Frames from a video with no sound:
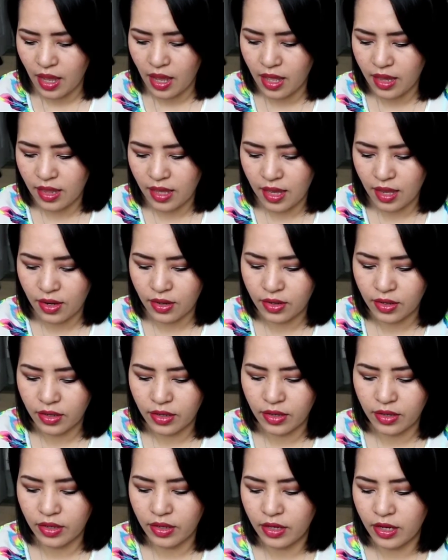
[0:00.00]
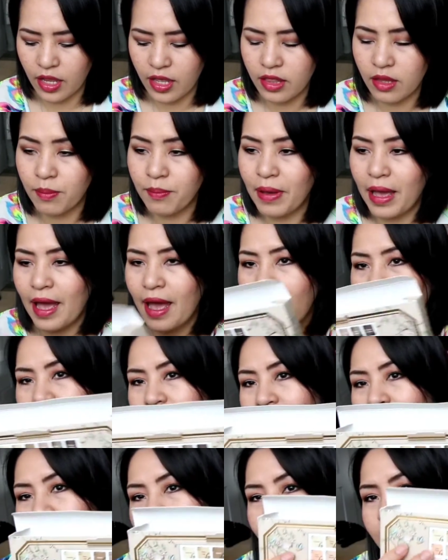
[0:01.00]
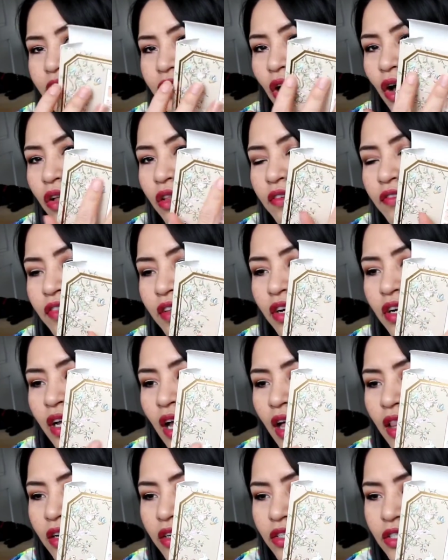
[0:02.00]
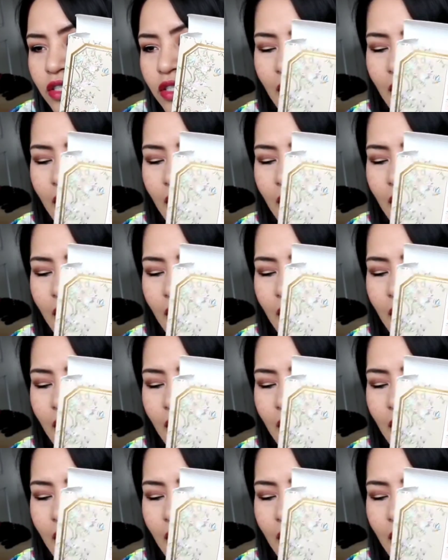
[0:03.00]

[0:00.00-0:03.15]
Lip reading: And then in the back it has all of their colors.